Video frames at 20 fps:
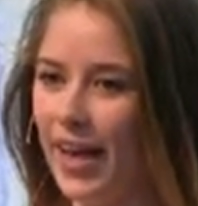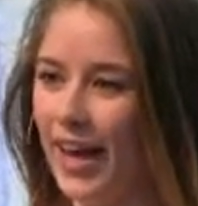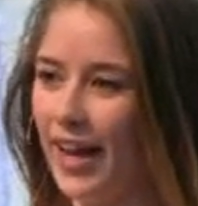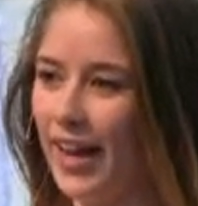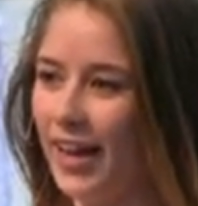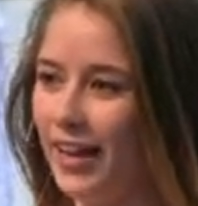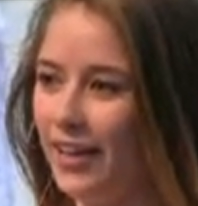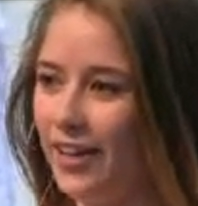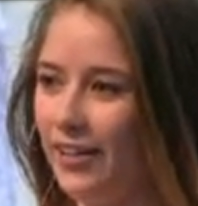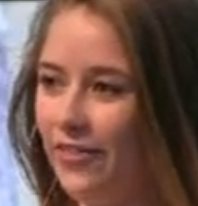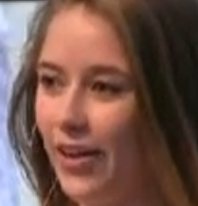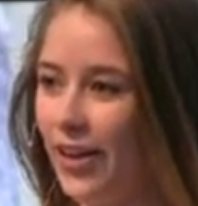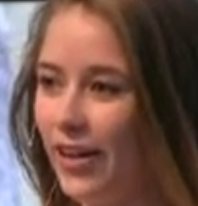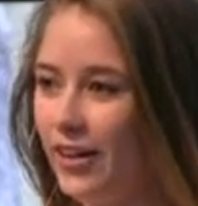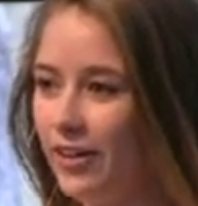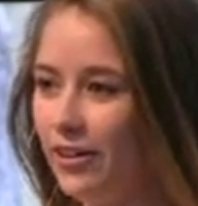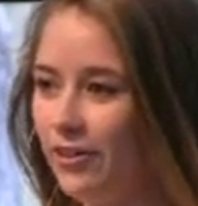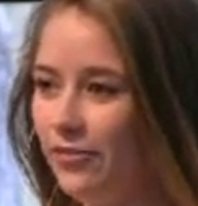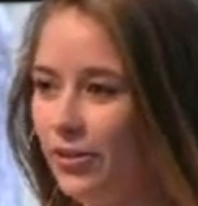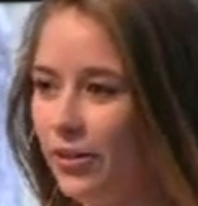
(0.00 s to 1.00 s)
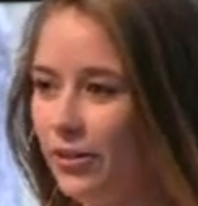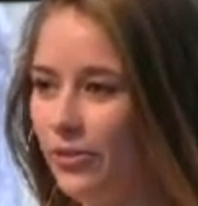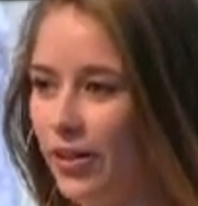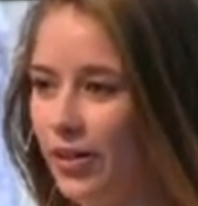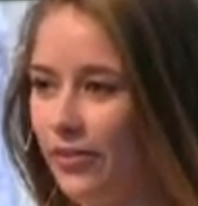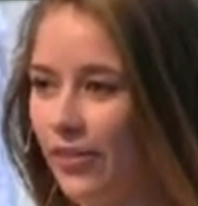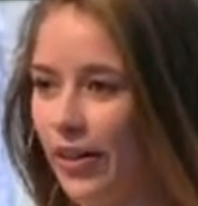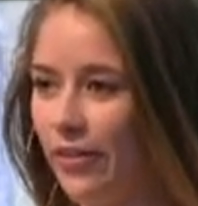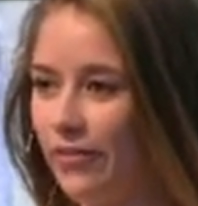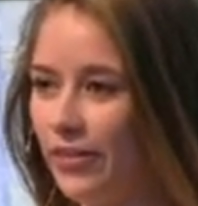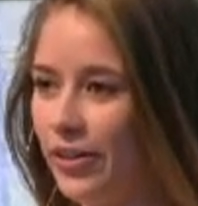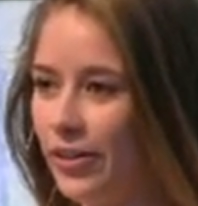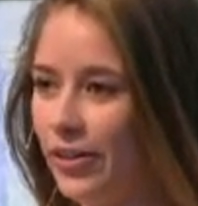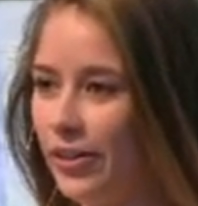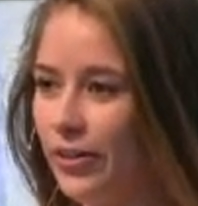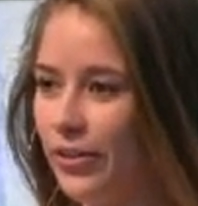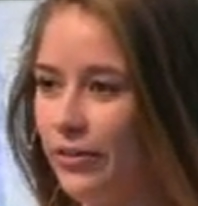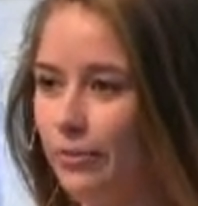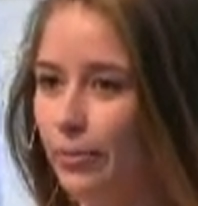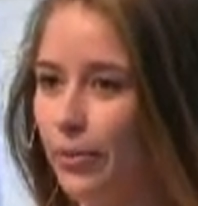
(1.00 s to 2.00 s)
And if any of you have ever
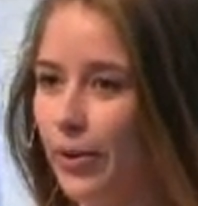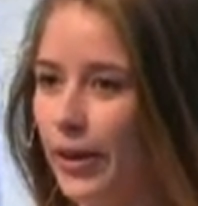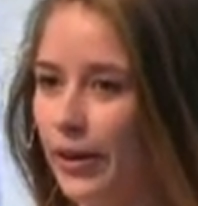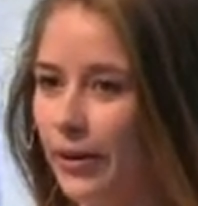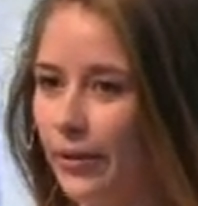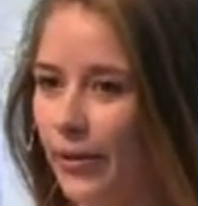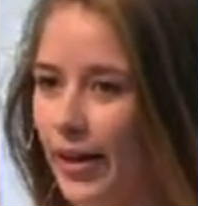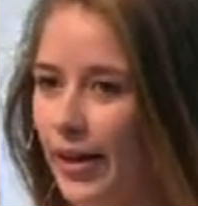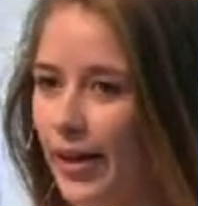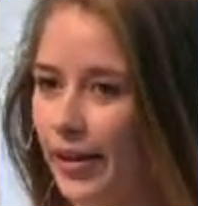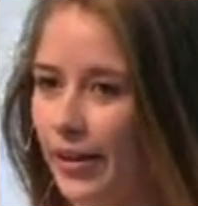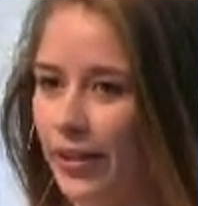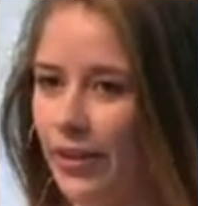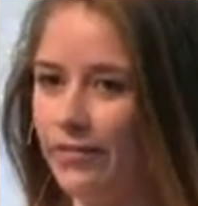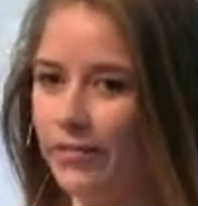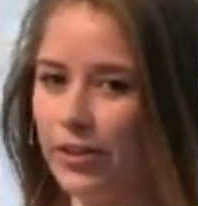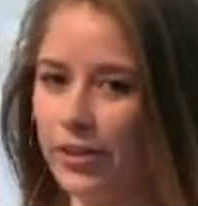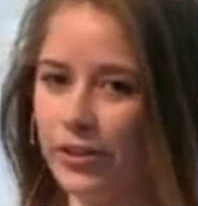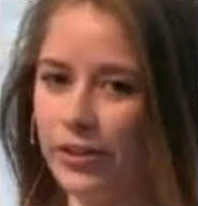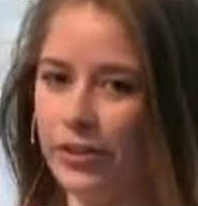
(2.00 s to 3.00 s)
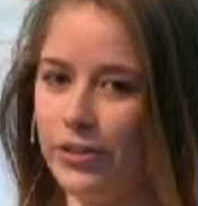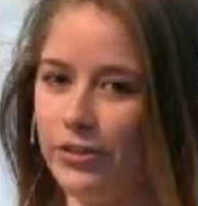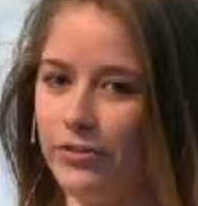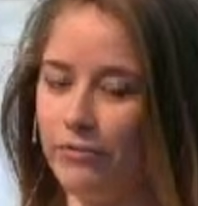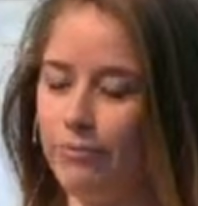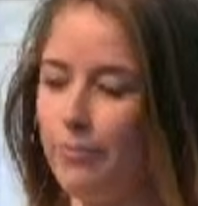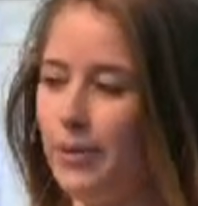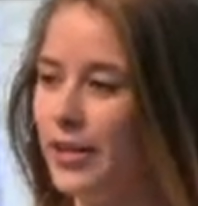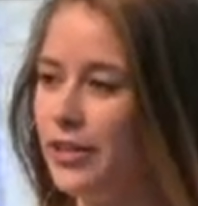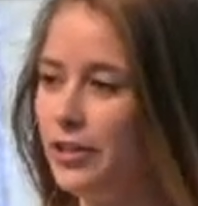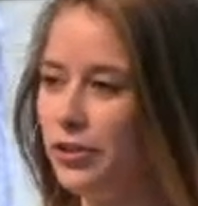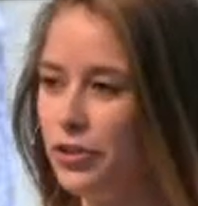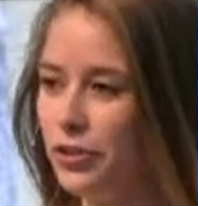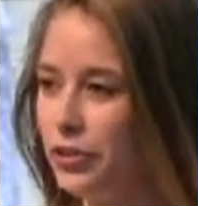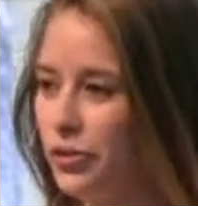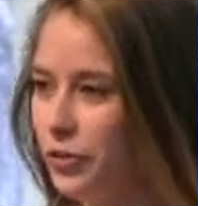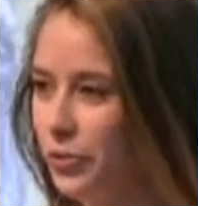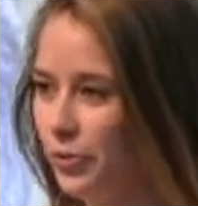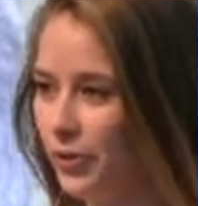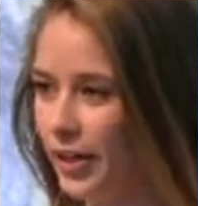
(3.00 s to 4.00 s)
heard of Breakaway or ever heard of Ben
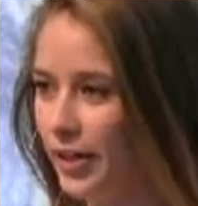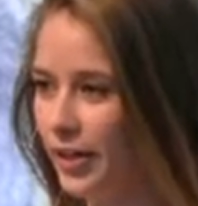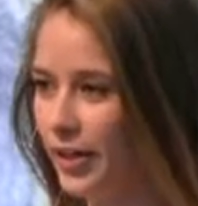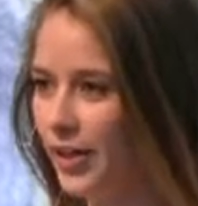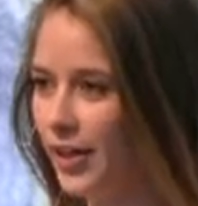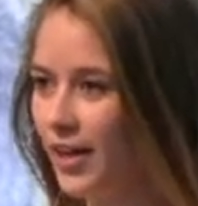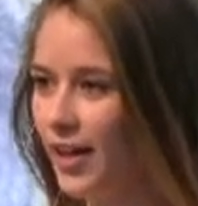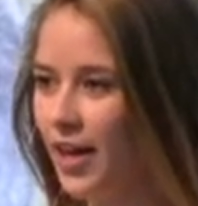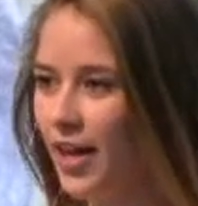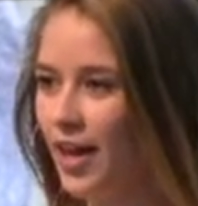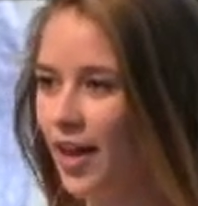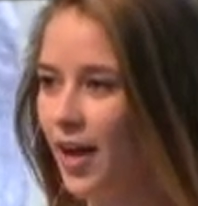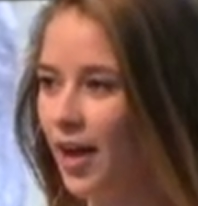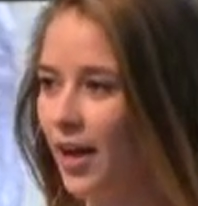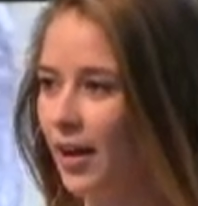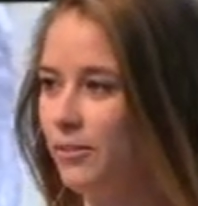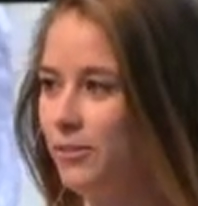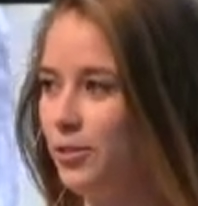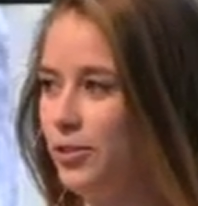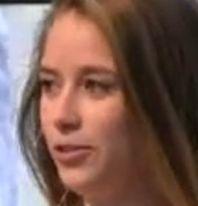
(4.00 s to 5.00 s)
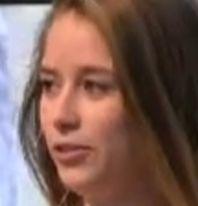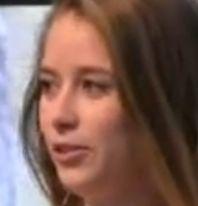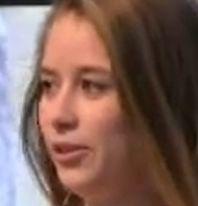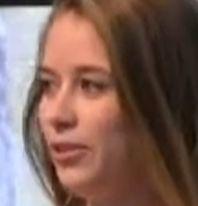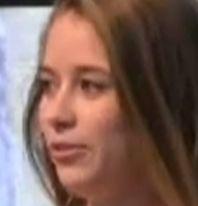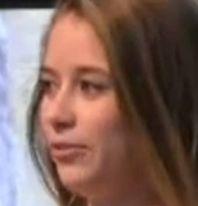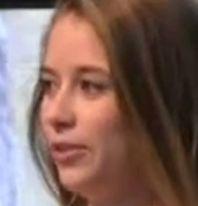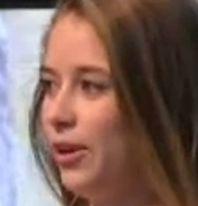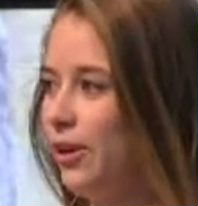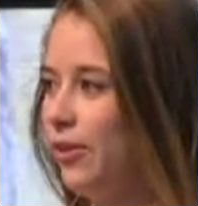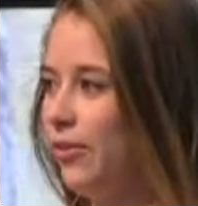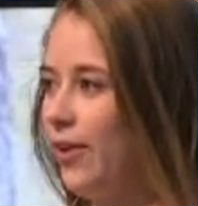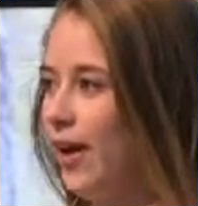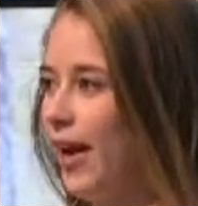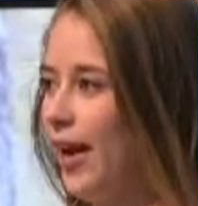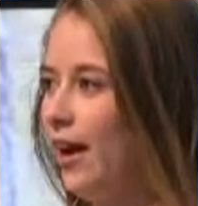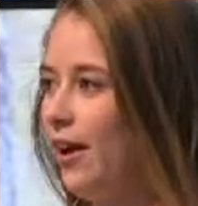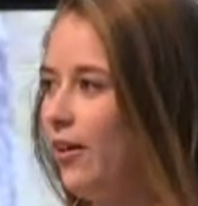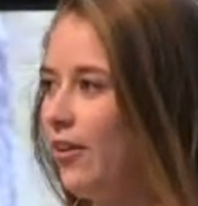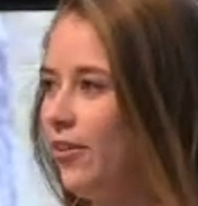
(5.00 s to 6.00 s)
Stewart, I'm sure you know
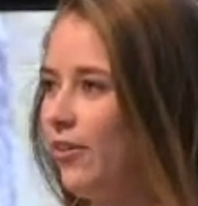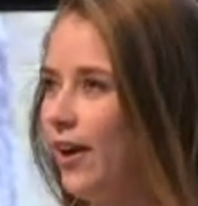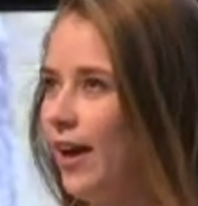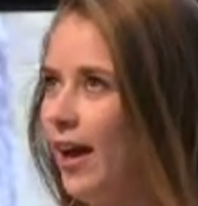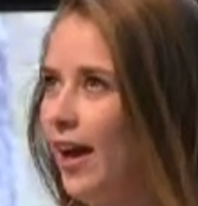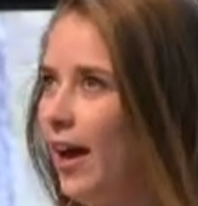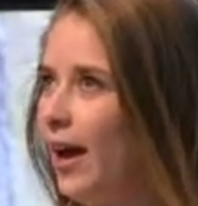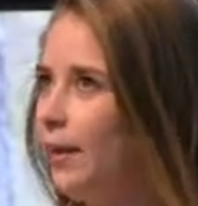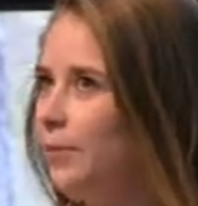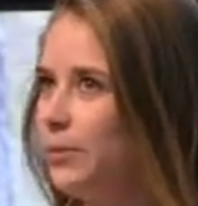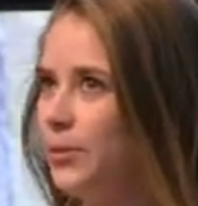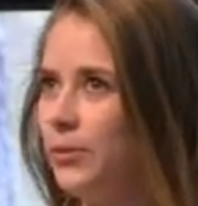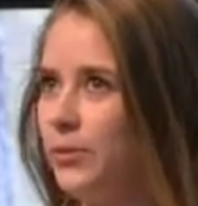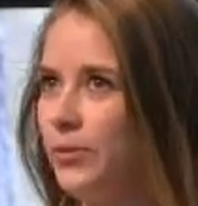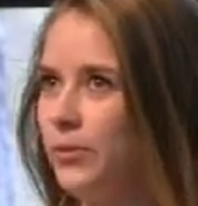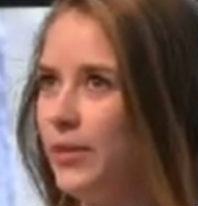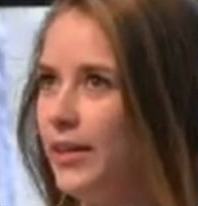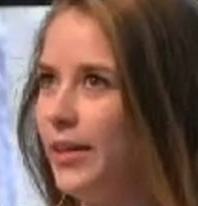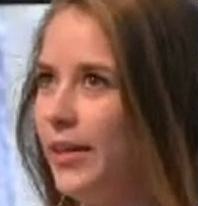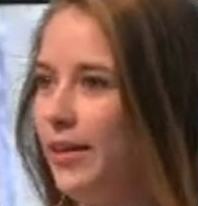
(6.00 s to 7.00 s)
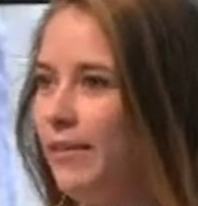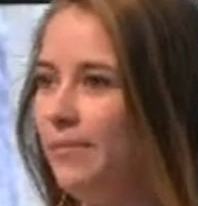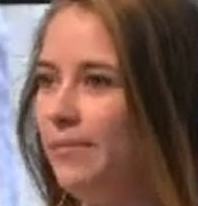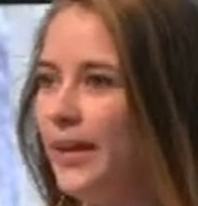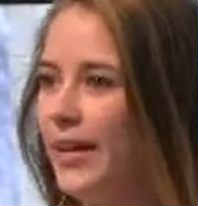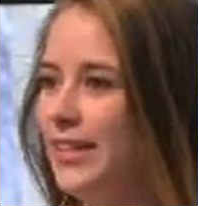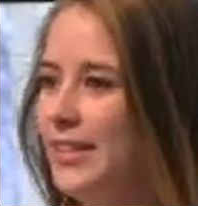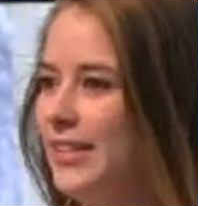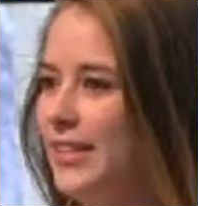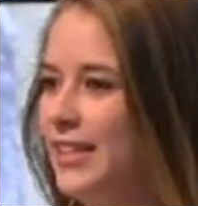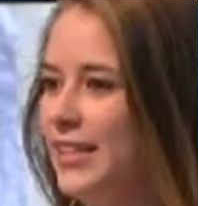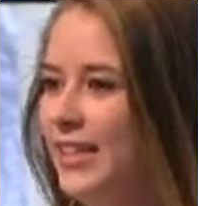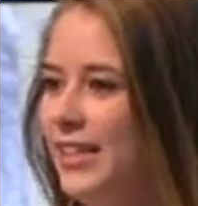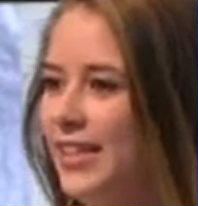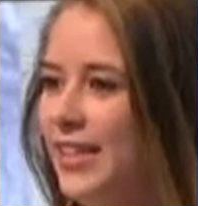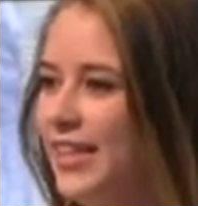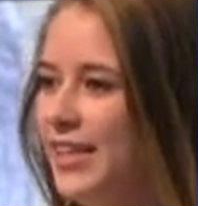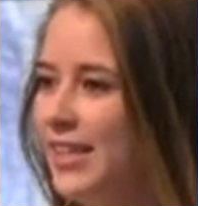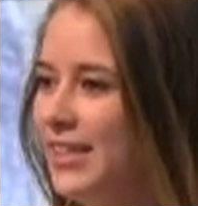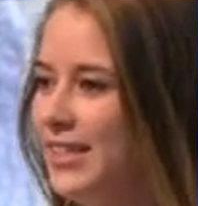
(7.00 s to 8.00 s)
how absolutely amazing
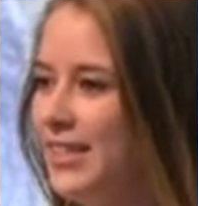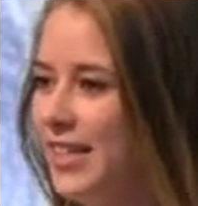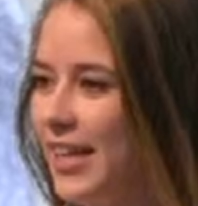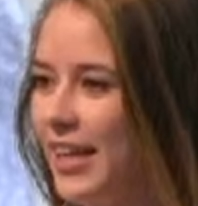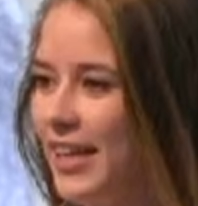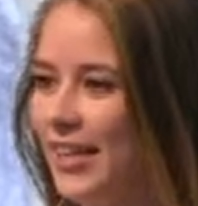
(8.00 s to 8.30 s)
he is.